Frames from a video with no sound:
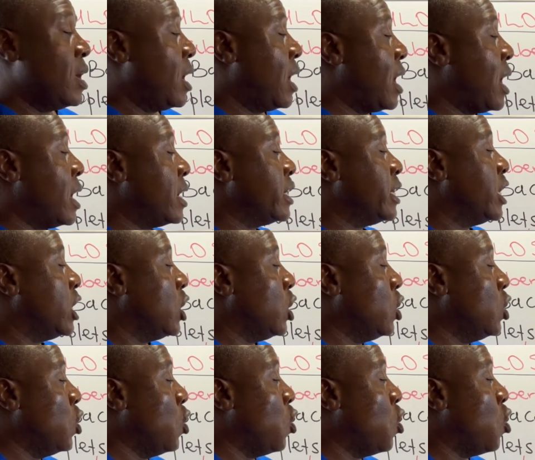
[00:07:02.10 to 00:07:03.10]
and
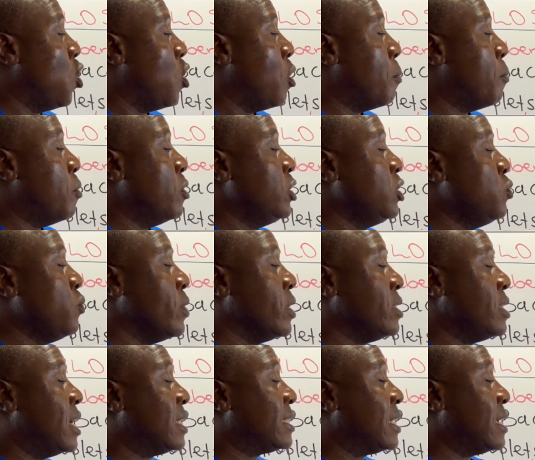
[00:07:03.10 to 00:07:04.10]
low body weight.
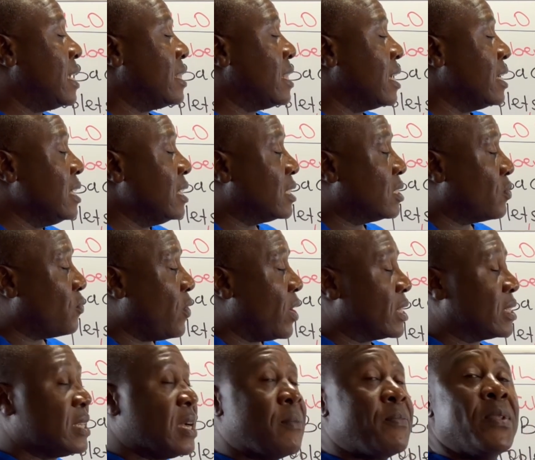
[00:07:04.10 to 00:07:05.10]
That's another risk
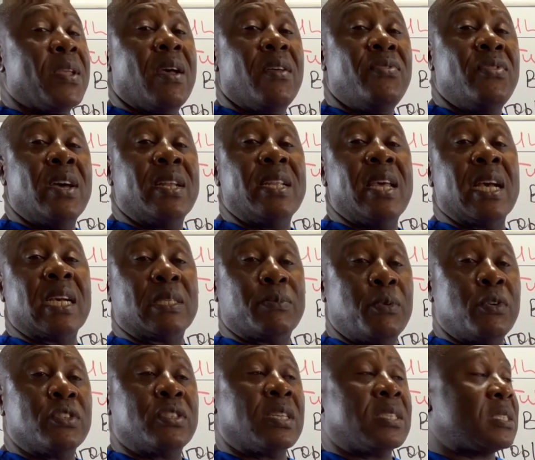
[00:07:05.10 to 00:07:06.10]
factor that
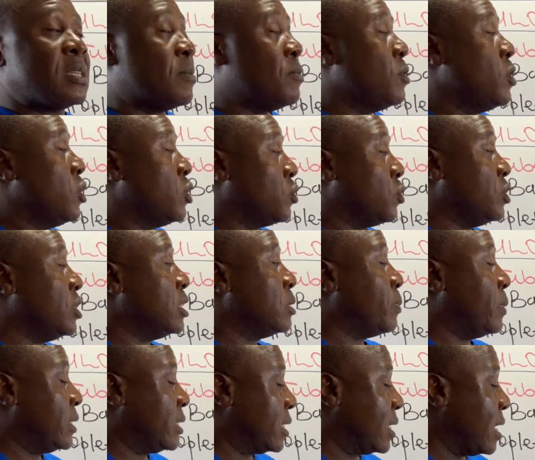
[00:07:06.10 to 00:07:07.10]
exposes them to this
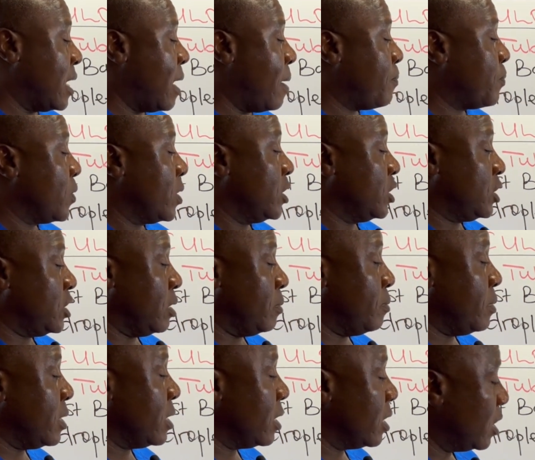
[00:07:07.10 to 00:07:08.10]
particular
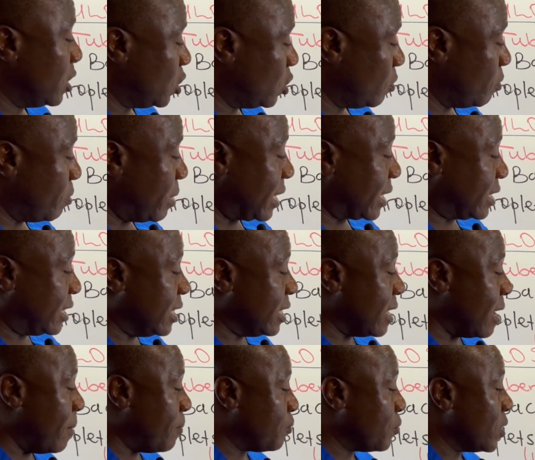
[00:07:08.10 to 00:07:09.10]
TB
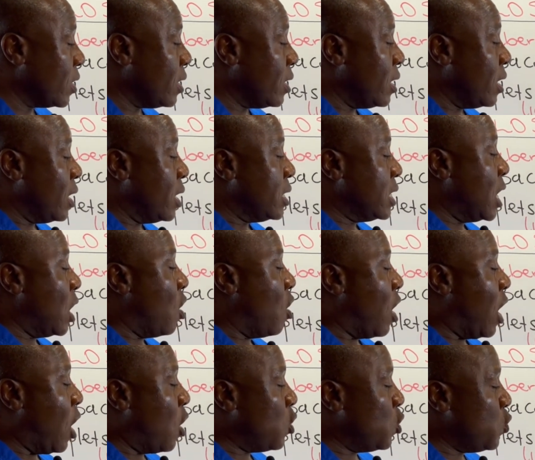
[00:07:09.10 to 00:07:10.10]
bacteria. Now,
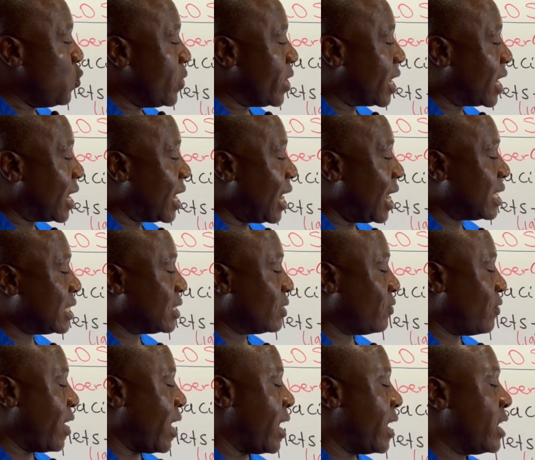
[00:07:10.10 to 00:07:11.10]
how do we
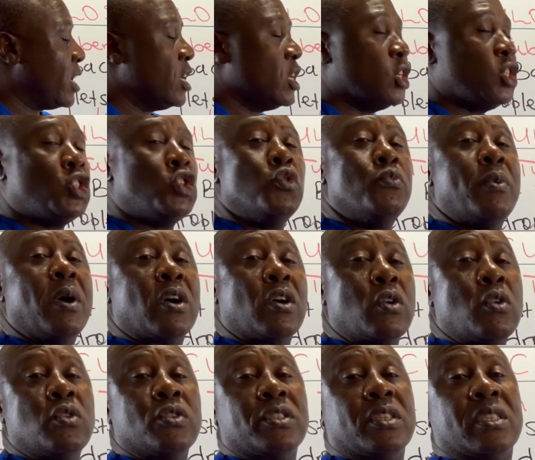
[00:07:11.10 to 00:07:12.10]
classify
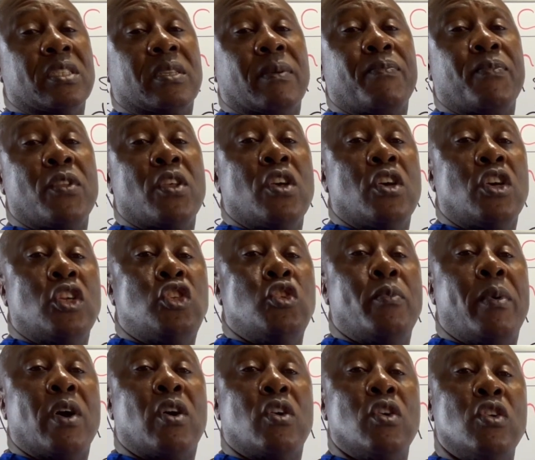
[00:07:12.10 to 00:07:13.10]
tuberculosis?
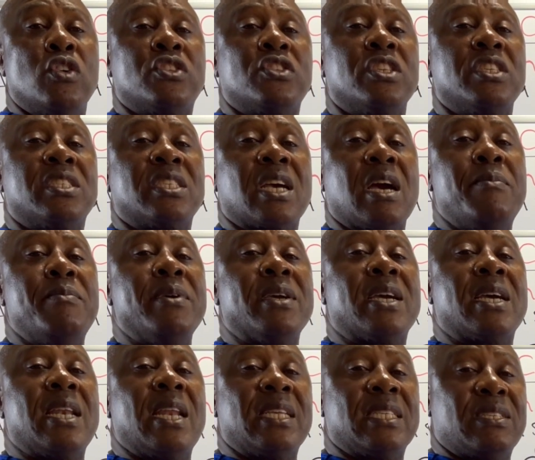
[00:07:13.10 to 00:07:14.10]
Tuberculosis can be
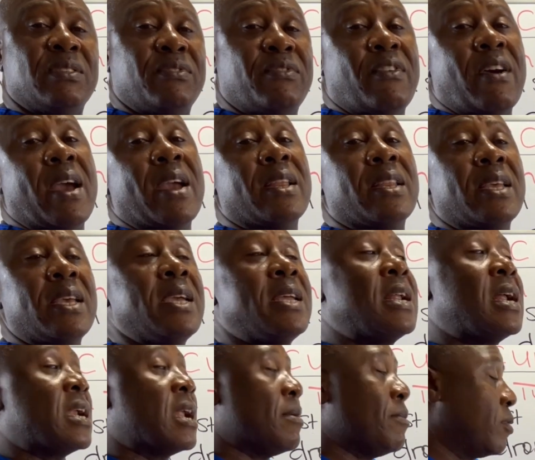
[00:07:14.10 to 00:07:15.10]
classified in a
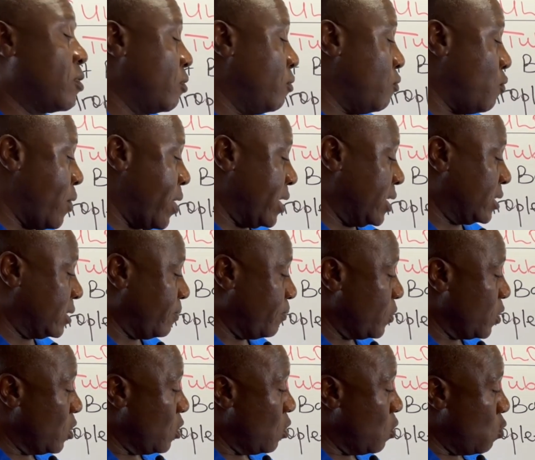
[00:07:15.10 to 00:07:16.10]
number of ways.
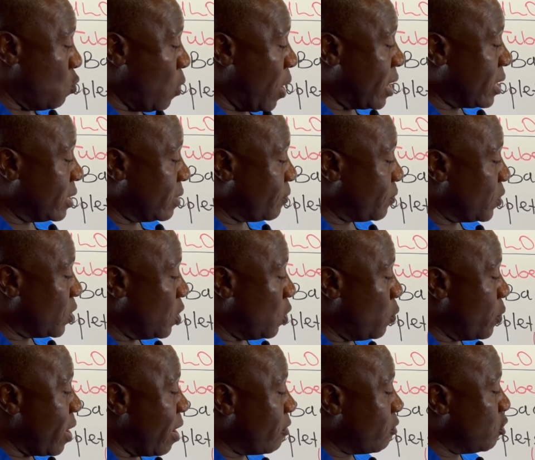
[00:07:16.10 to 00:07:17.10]
One,
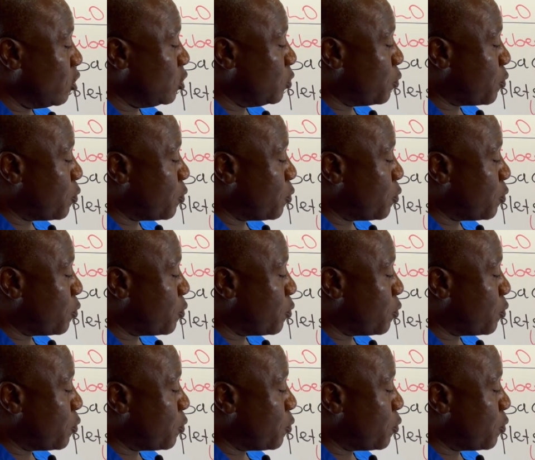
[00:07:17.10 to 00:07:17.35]
we have got